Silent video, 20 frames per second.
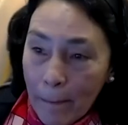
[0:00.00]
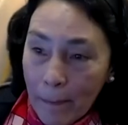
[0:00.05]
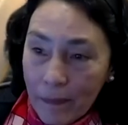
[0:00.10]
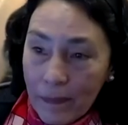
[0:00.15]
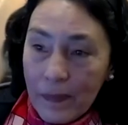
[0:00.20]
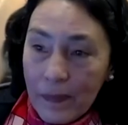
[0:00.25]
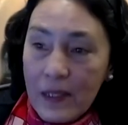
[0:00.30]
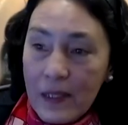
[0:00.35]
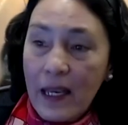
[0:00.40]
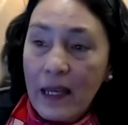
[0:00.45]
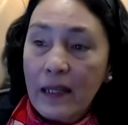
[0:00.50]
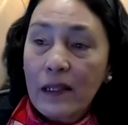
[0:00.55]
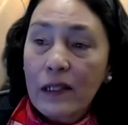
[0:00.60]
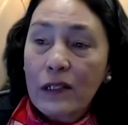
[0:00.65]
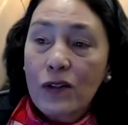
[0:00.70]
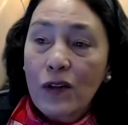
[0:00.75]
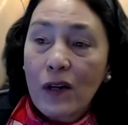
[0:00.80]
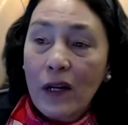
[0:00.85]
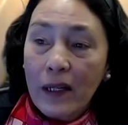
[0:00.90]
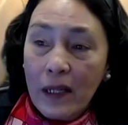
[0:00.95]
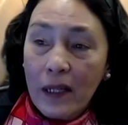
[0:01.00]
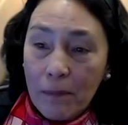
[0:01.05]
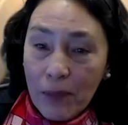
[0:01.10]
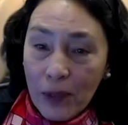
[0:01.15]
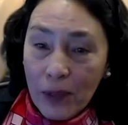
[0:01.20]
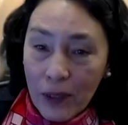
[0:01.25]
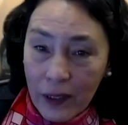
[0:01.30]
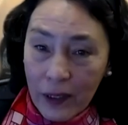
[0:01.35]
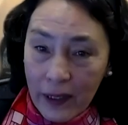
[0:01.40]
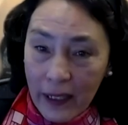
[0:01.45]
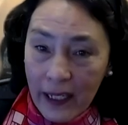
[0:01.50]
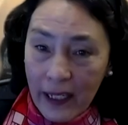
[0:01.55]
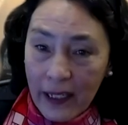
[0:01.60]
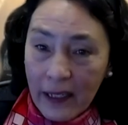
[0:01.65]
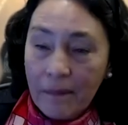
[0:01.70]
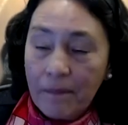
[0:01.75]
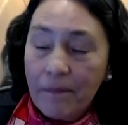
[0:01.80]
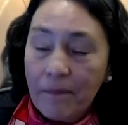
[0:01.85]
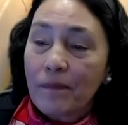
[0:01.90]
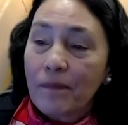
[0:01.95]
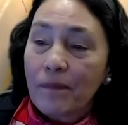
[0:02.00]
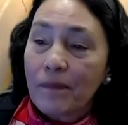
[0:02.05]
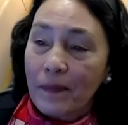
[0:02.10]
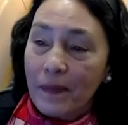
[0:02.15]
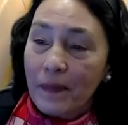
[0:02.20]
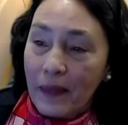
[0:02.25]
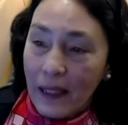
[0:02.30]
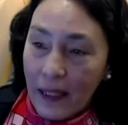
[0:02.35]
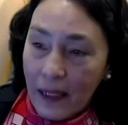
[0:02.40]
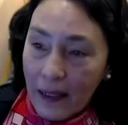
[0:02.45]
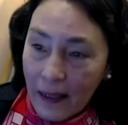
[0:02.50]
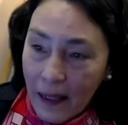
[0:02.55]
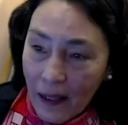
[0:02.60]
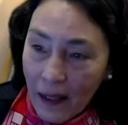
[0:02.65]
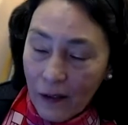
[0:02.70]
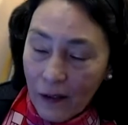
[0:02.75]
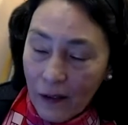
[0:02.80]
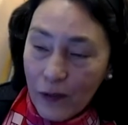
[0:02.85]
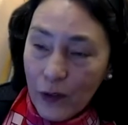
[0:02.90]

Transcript: it's small one. at Berkeley. Yes, I